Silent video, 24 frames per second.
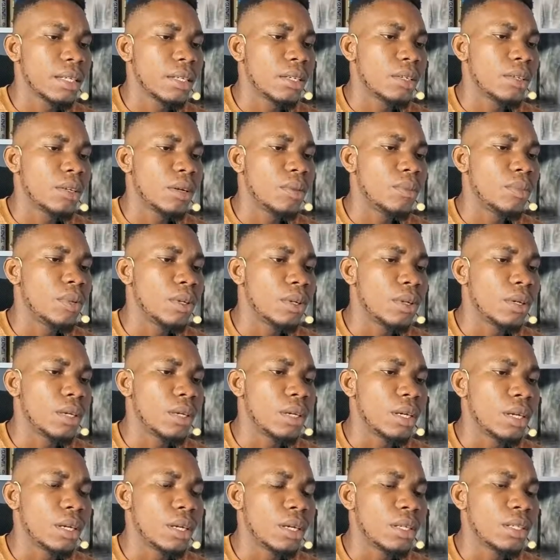Here will be
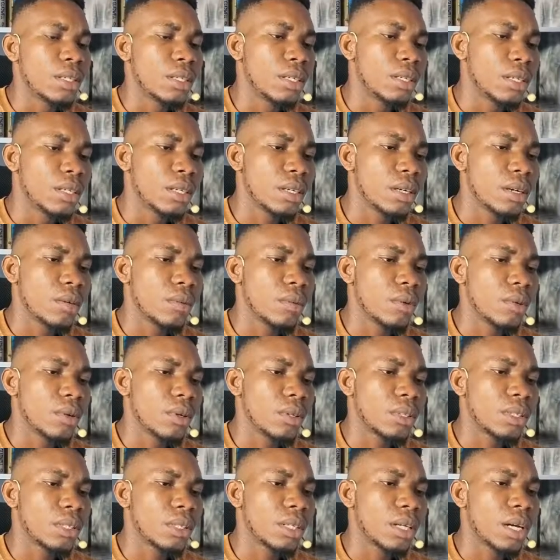H, here will be
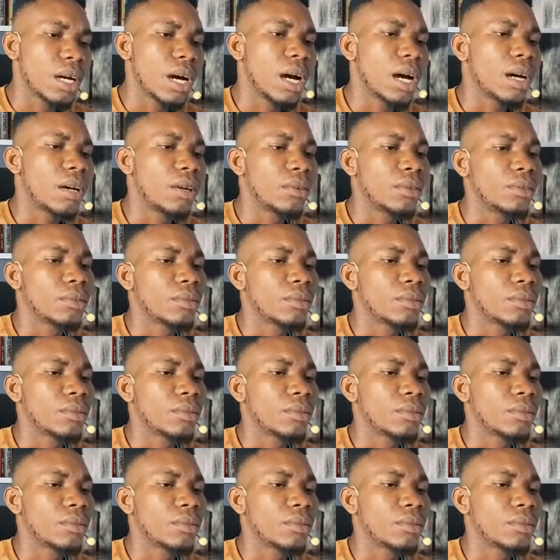what? R.